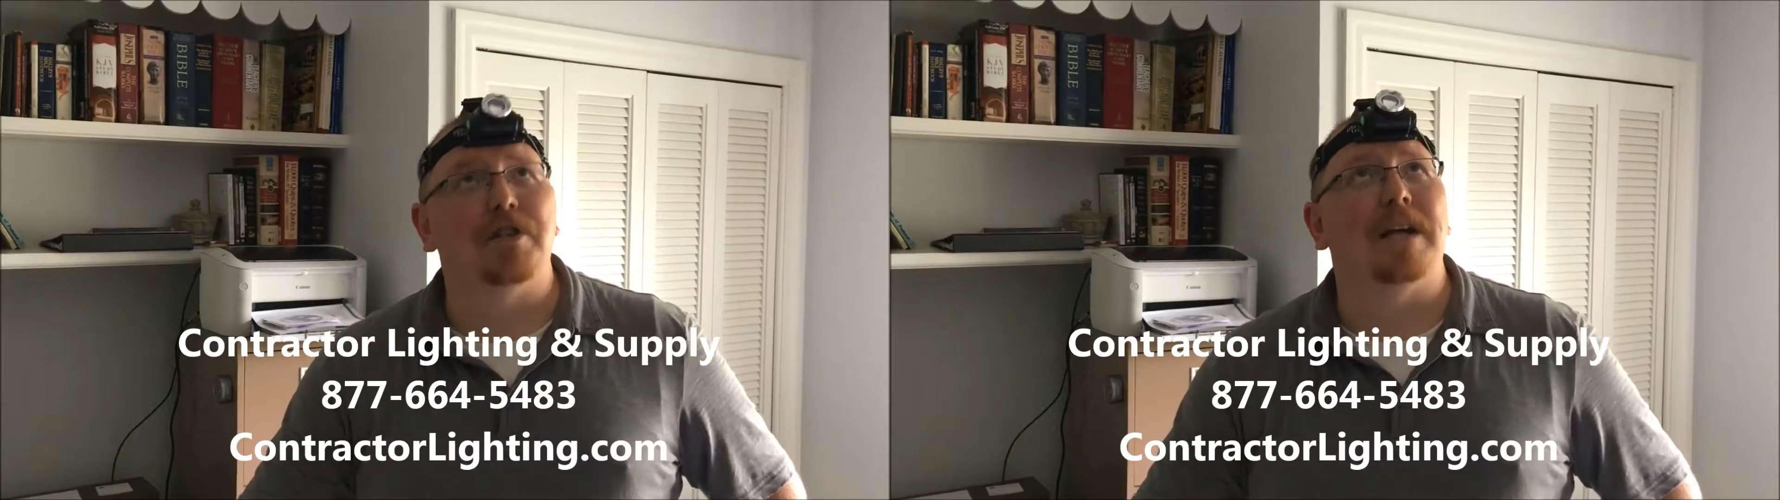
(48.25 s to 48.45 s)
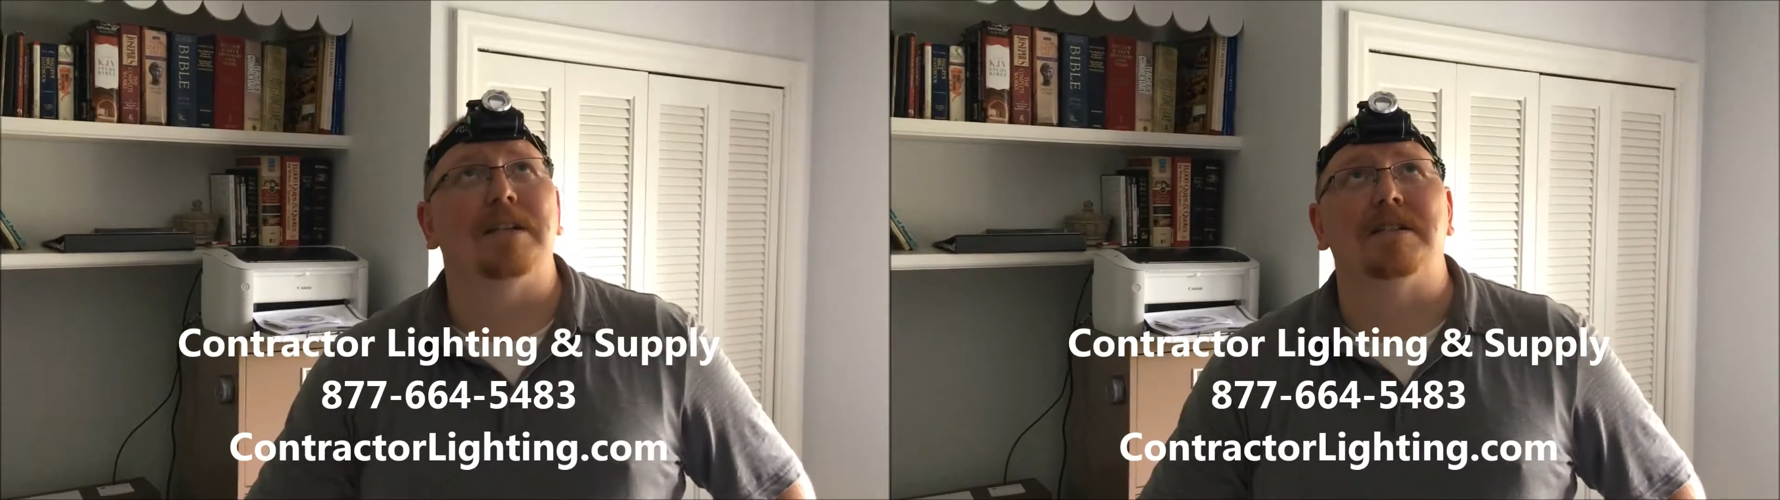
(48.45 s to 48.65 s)

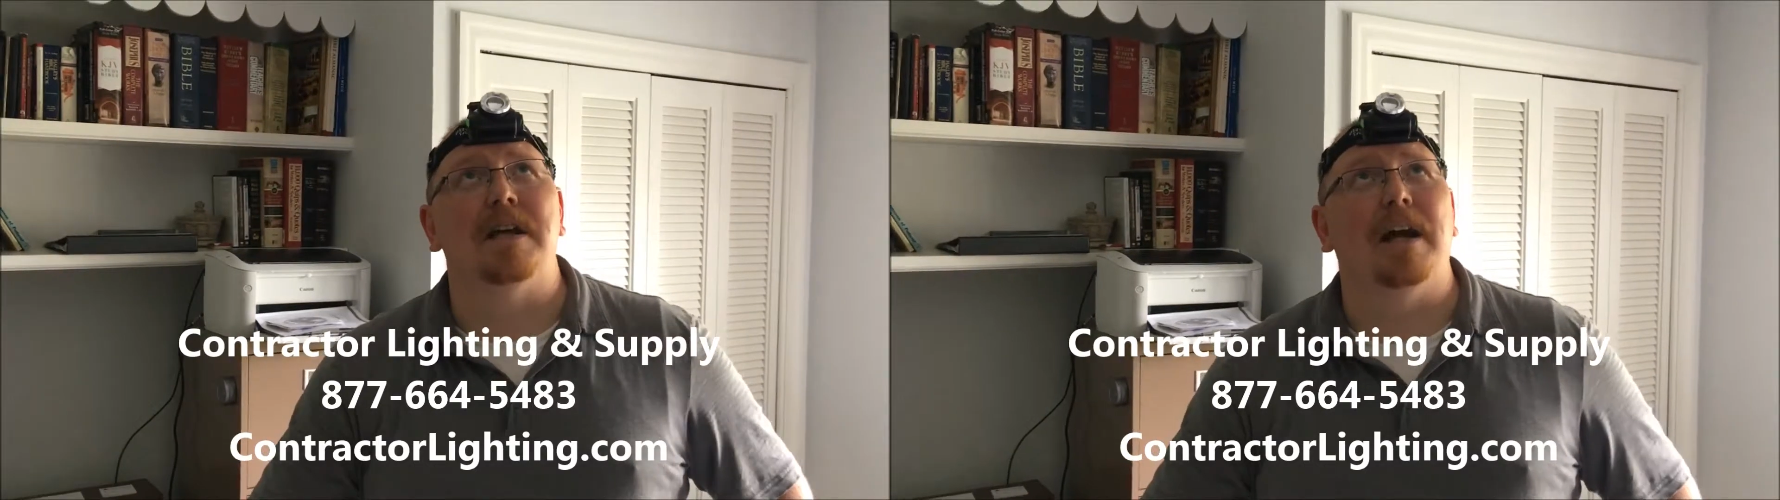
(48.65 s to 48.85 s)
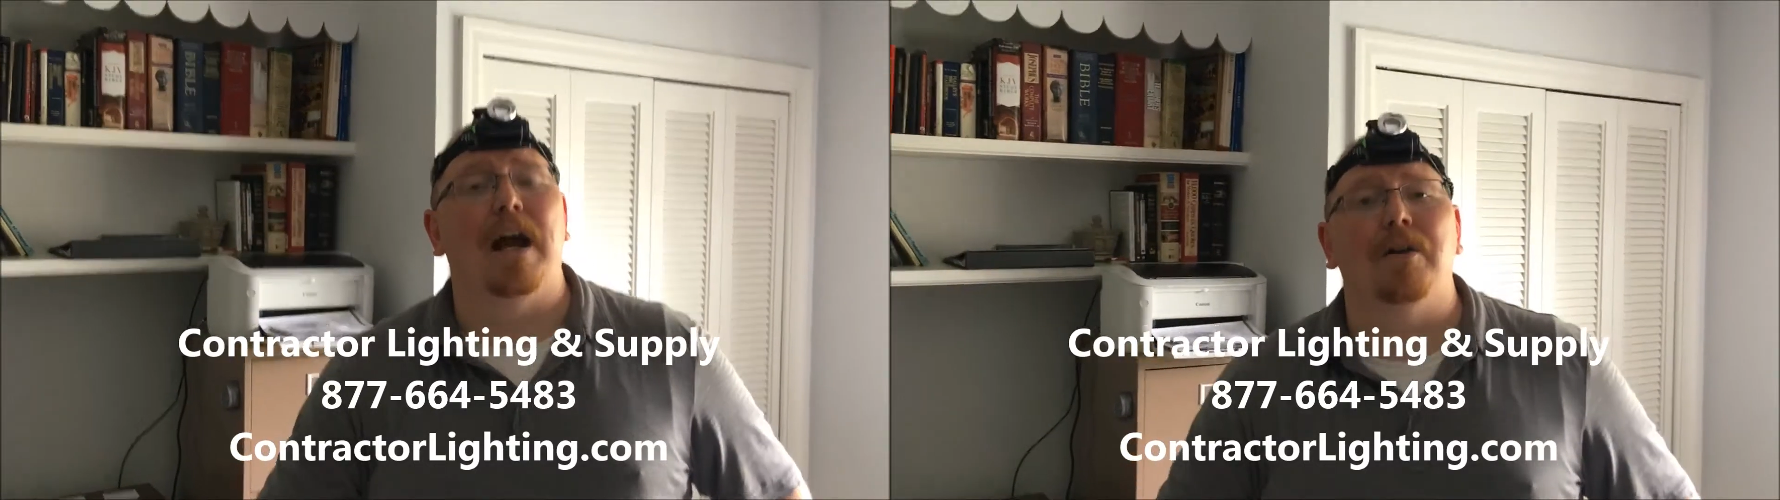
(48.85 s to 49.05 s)
Check this
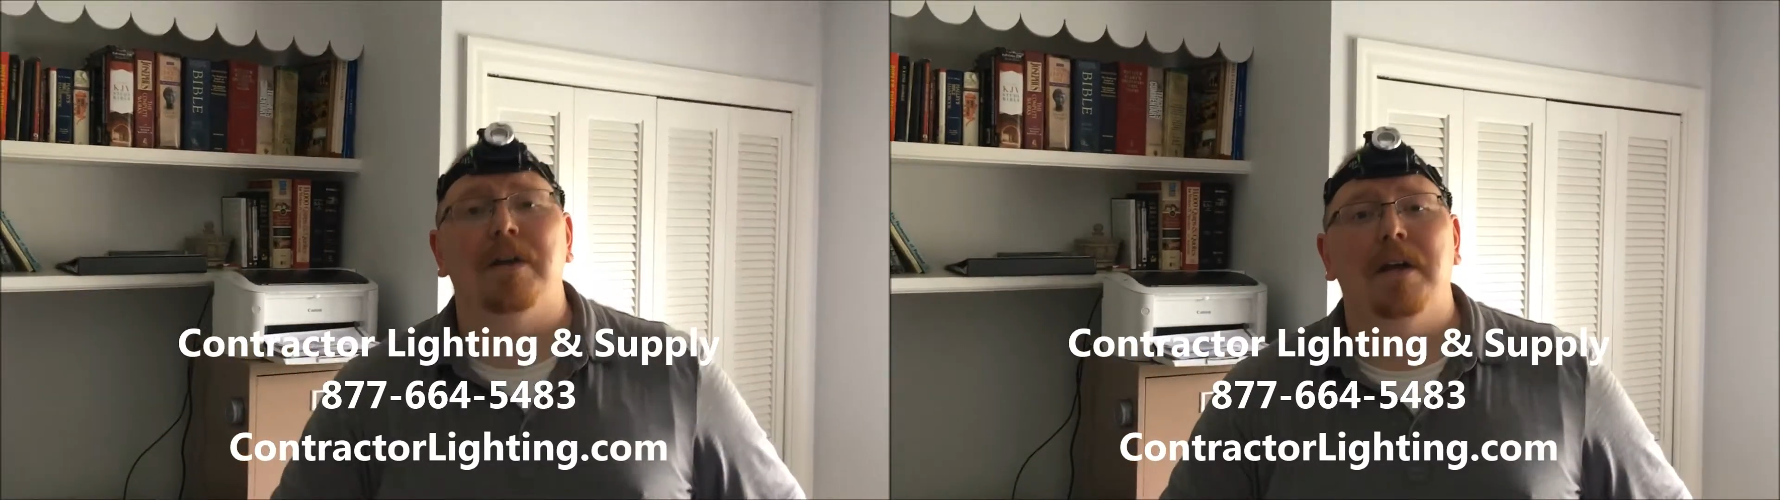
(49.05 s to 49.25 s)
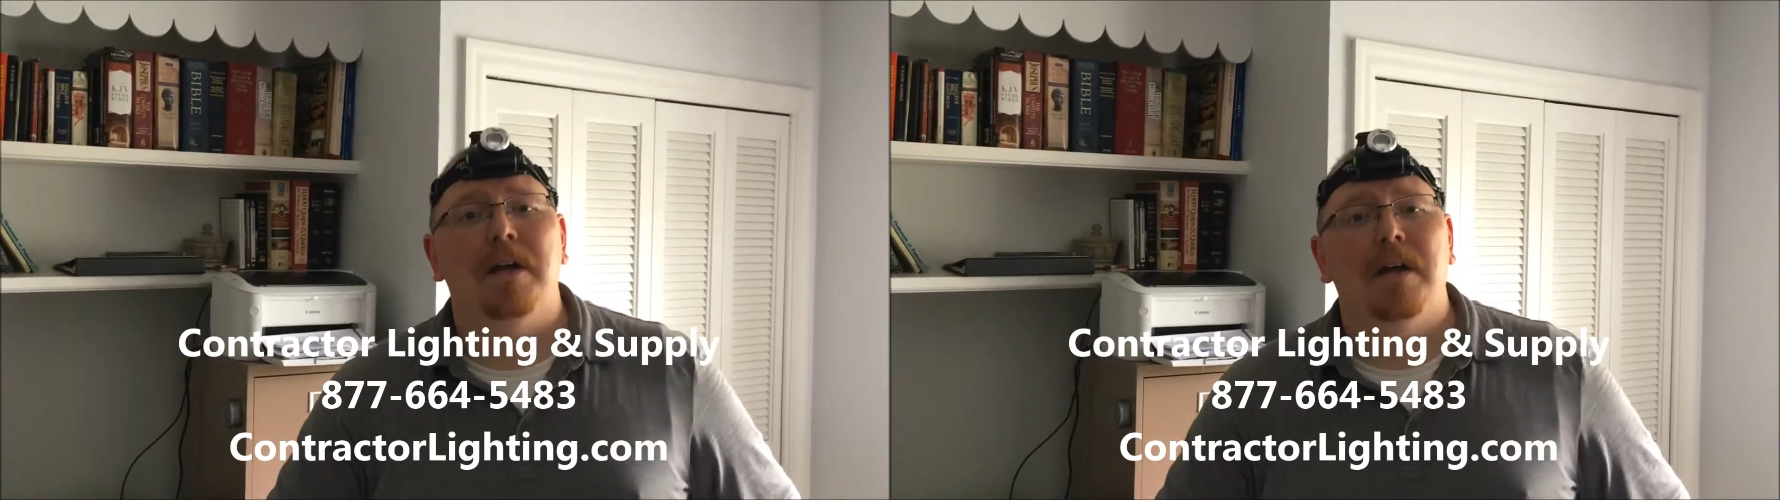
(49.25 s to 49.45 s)
thing out.
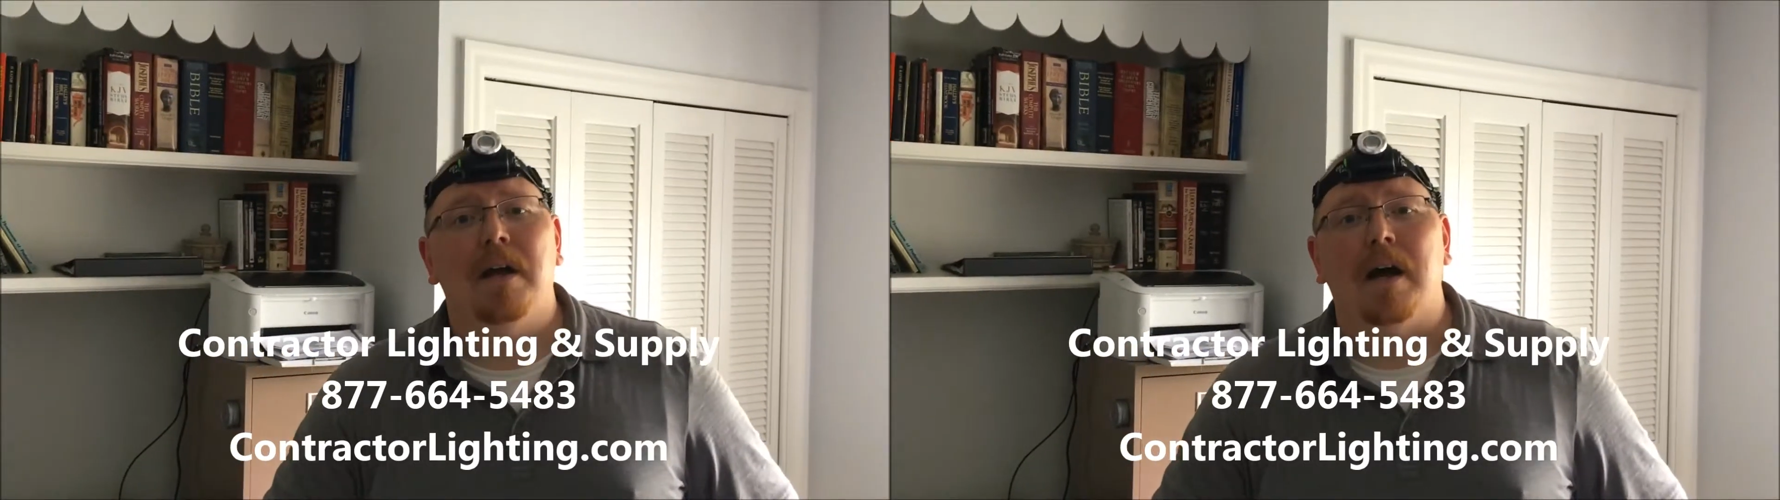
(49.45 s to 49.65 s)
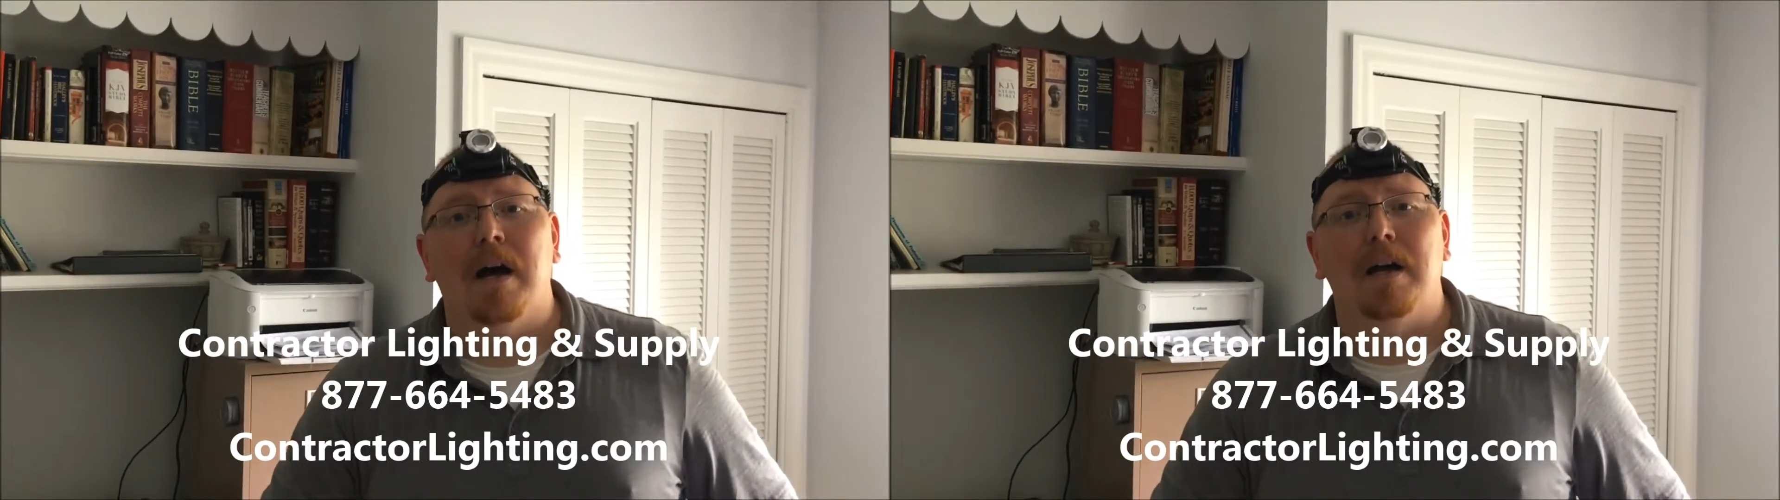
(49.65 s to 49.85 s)

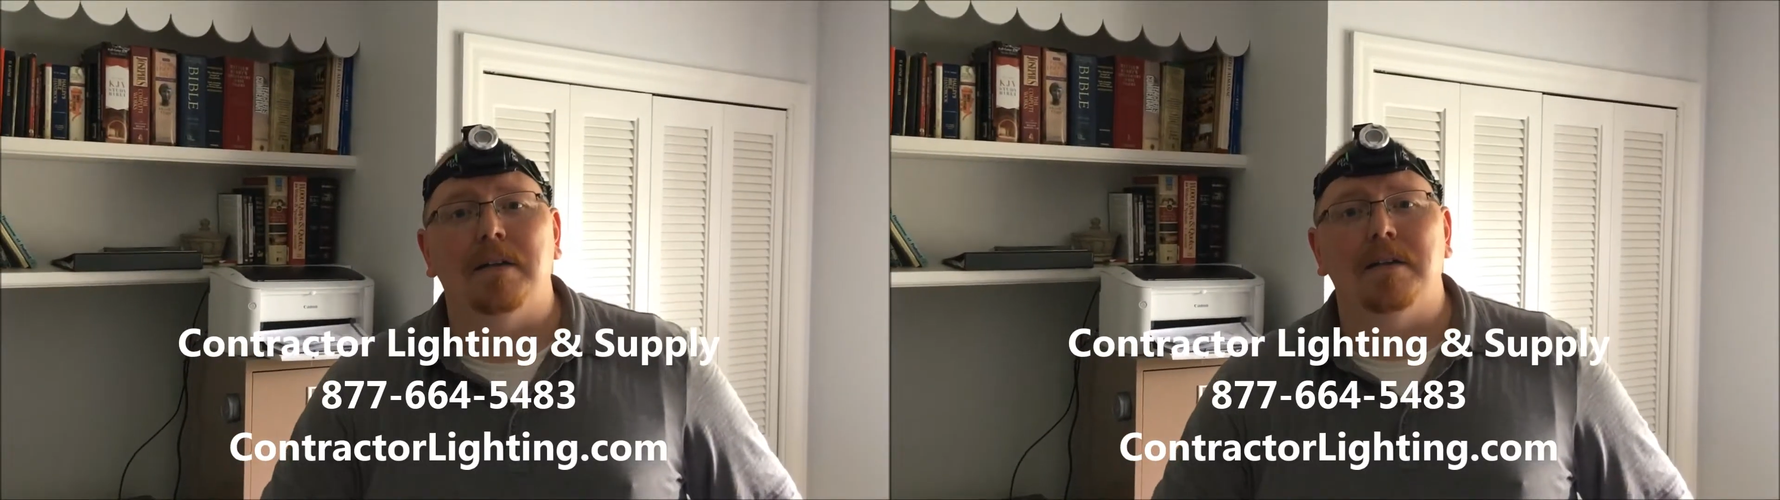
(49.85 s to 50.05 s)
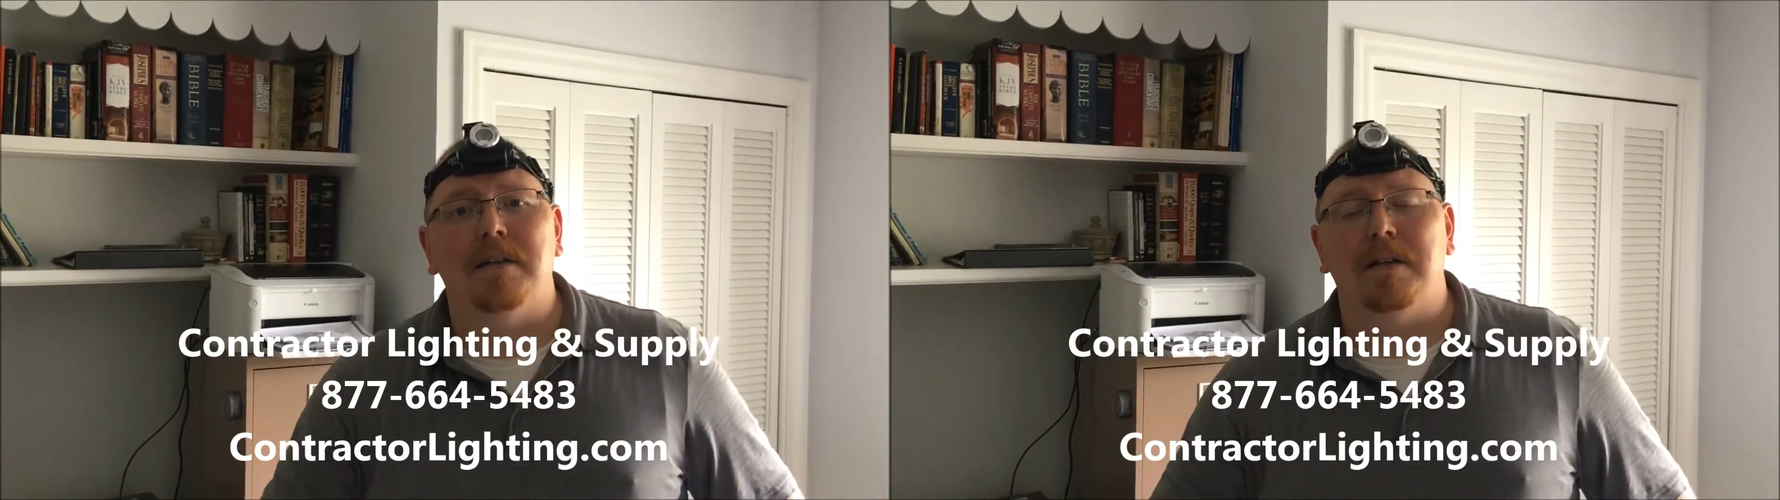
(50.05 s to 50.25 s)
Uh,